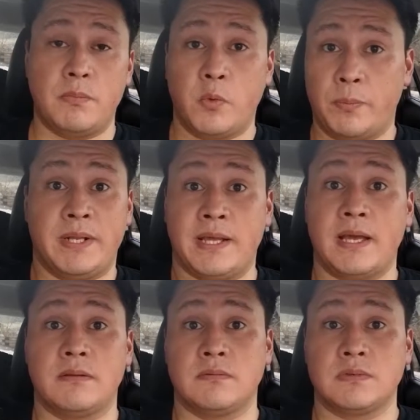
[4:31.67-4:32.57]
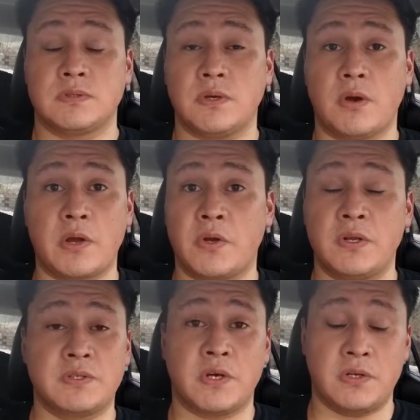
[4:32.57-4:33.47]
be dead, so I
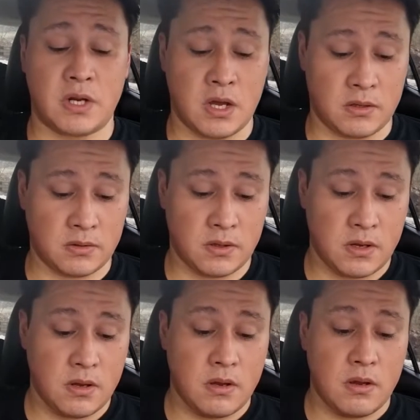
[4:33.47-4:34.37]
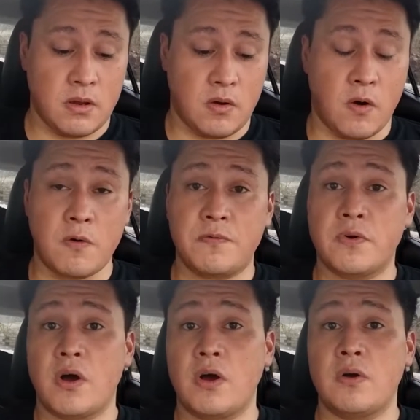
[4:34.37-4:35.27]
couldn't turn it on.
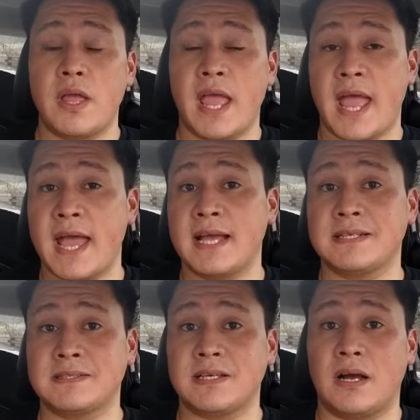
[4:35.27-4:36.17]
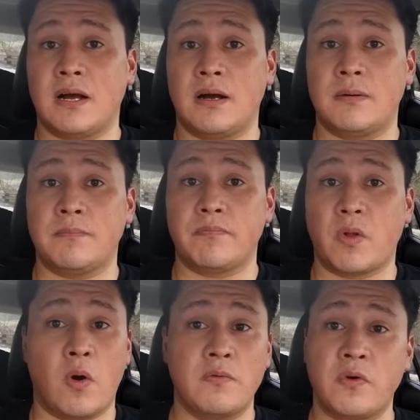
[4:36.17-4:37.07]
Overall, it has
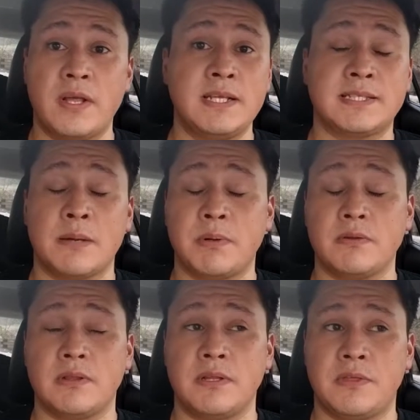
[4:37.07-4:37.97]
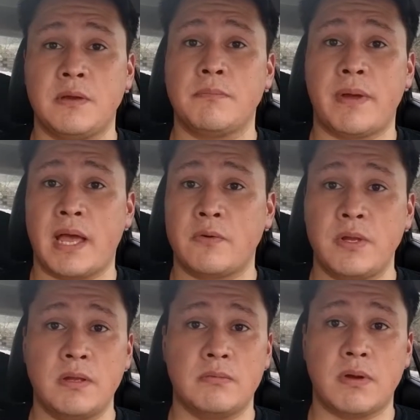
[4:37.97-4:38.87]
overall any type of lithium
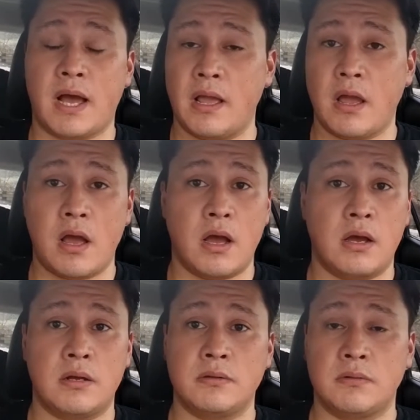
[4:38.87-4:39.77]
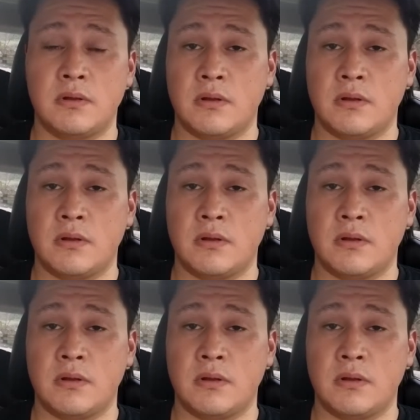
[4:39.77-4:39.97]
battery, ion,